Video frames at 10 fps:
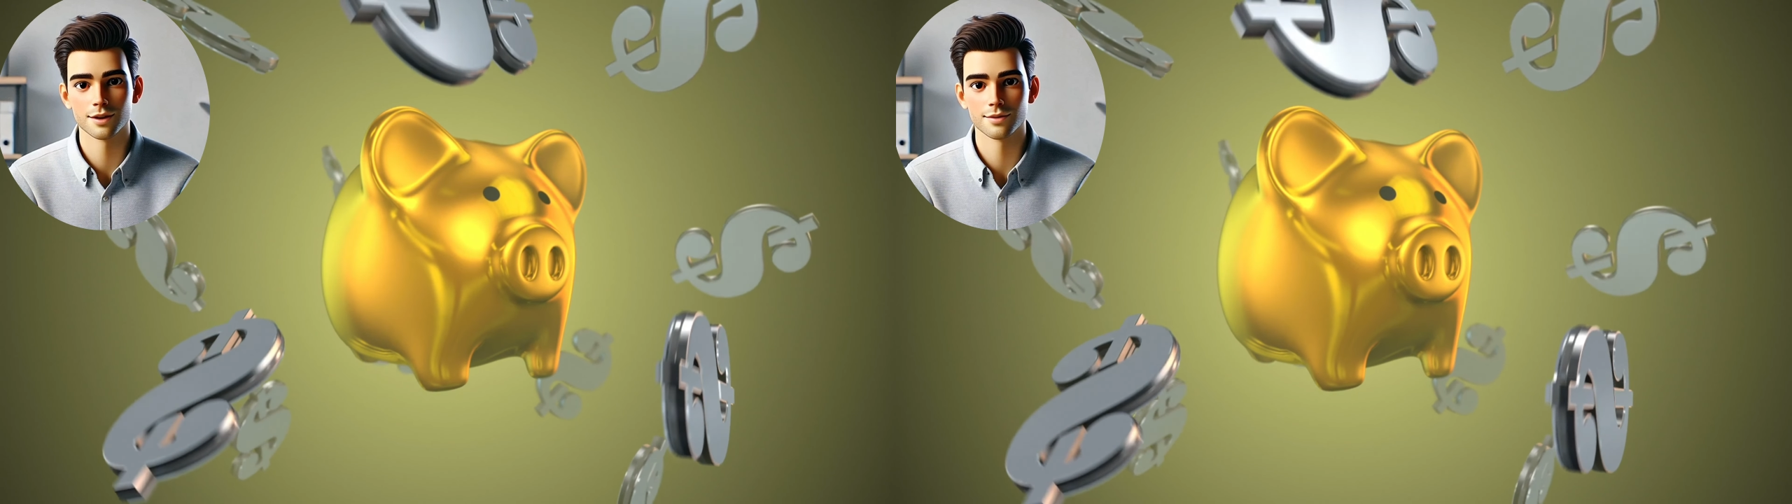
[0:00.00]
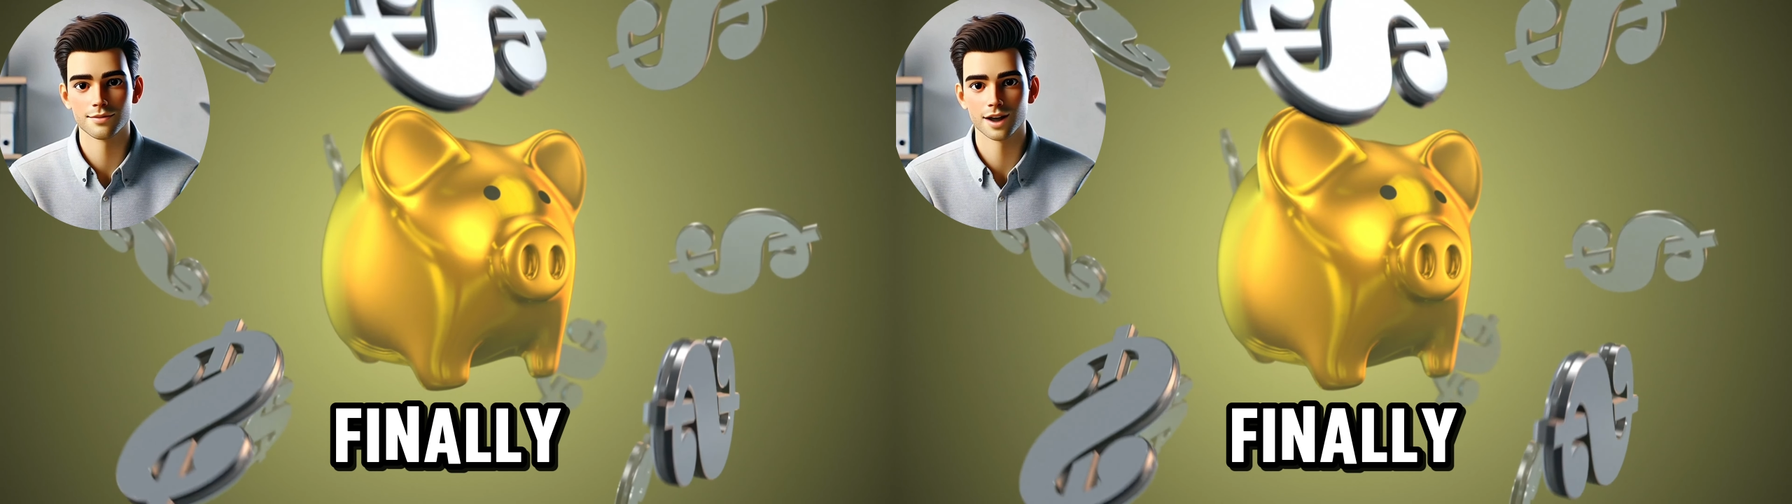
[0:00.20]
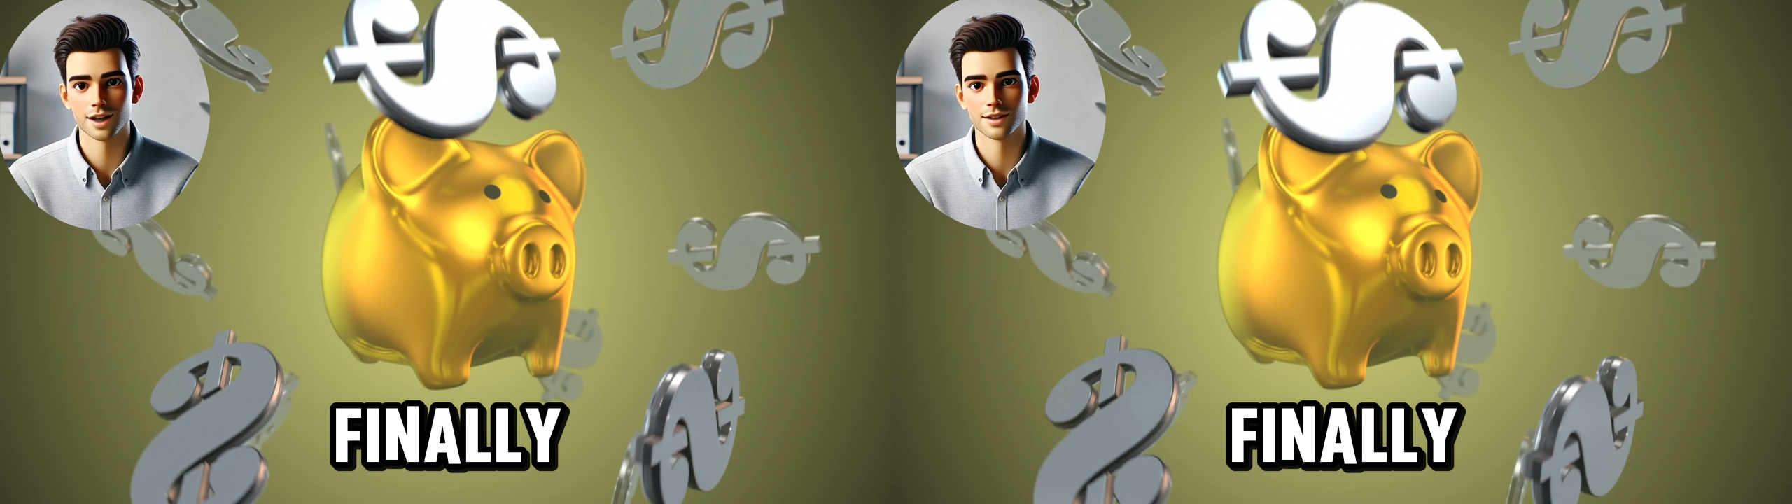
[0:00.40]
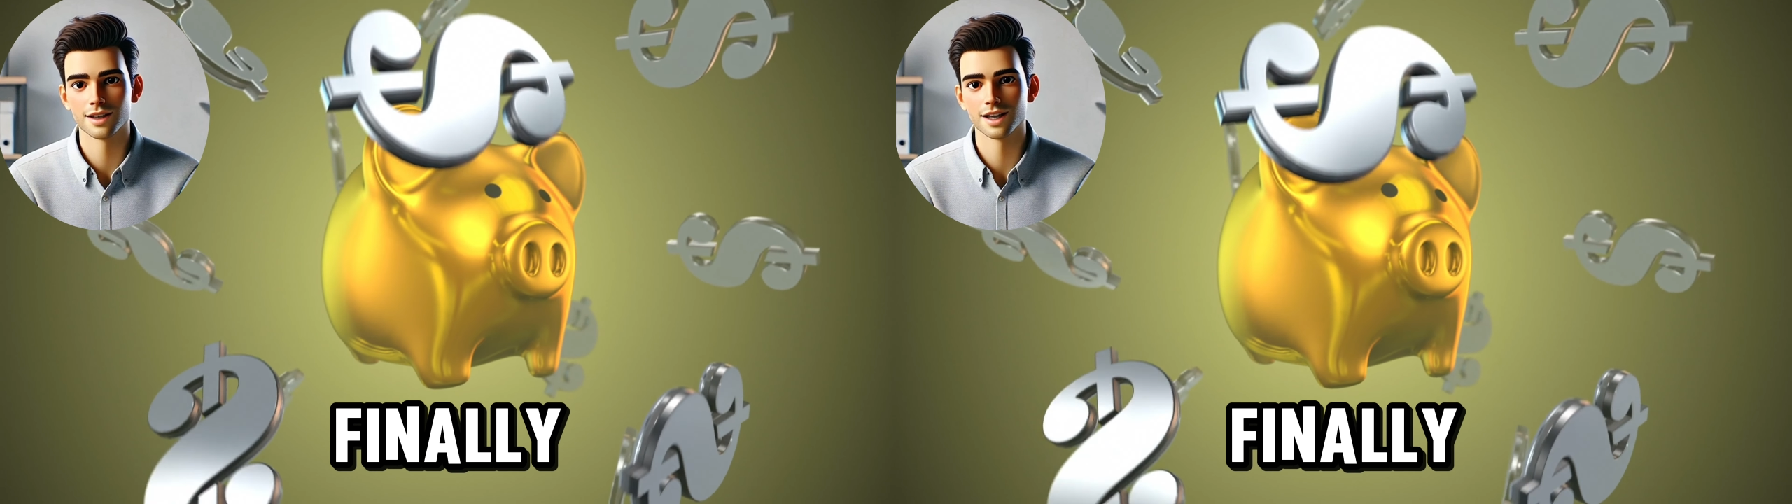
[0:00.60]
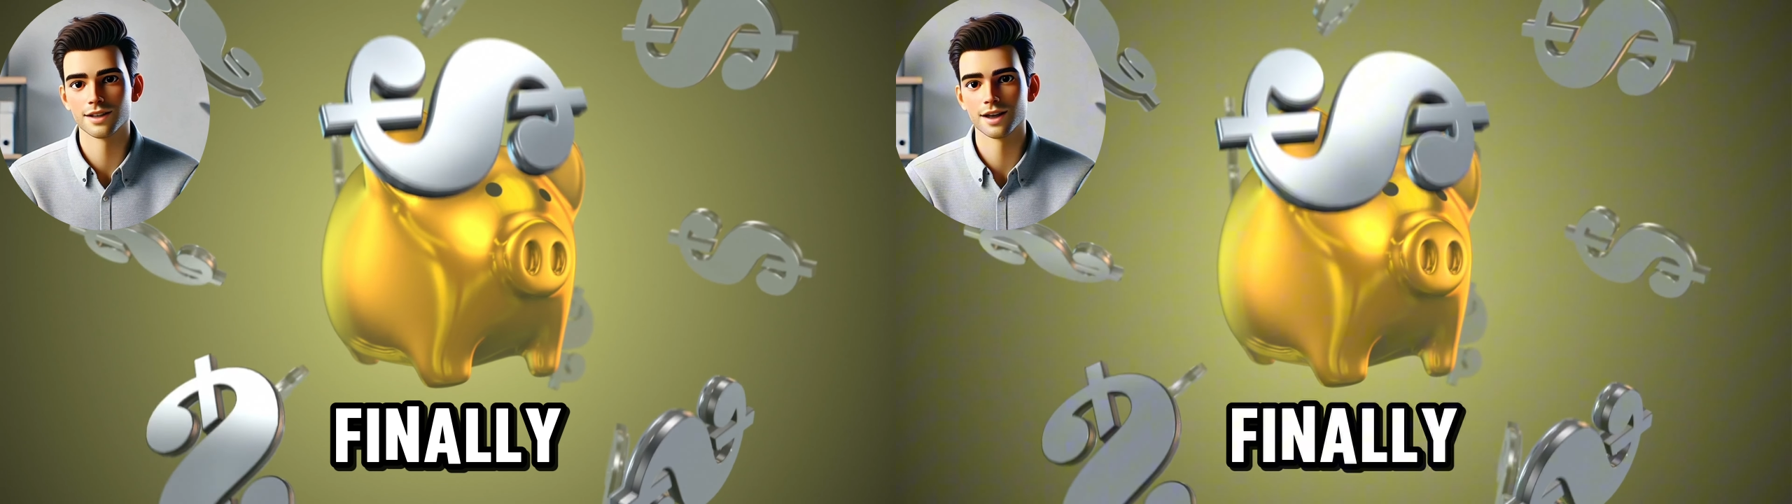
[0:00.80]

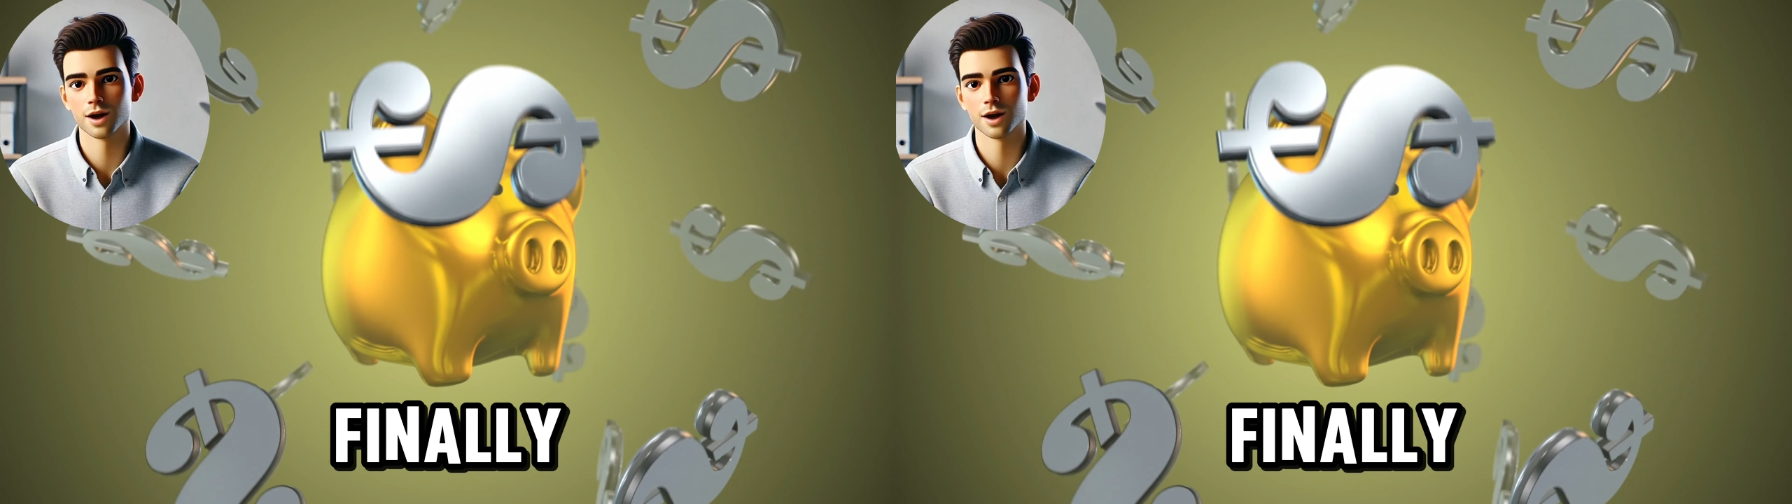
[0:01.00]
Finally,